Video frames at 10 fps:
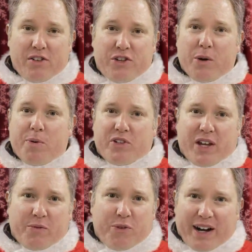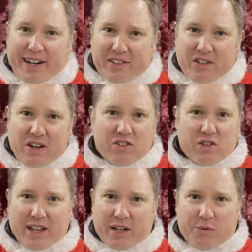0% financing on
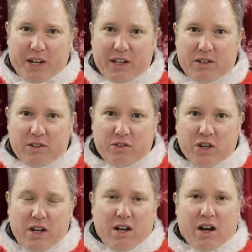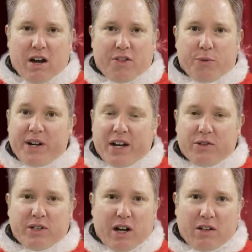select vehicles, uh,
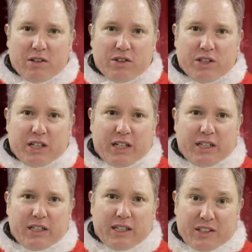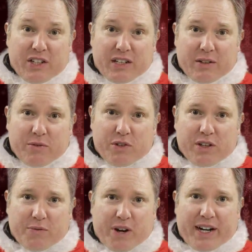$300 in incentives
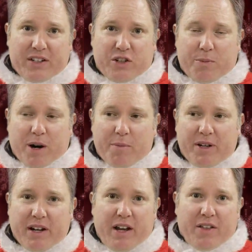in the finance department.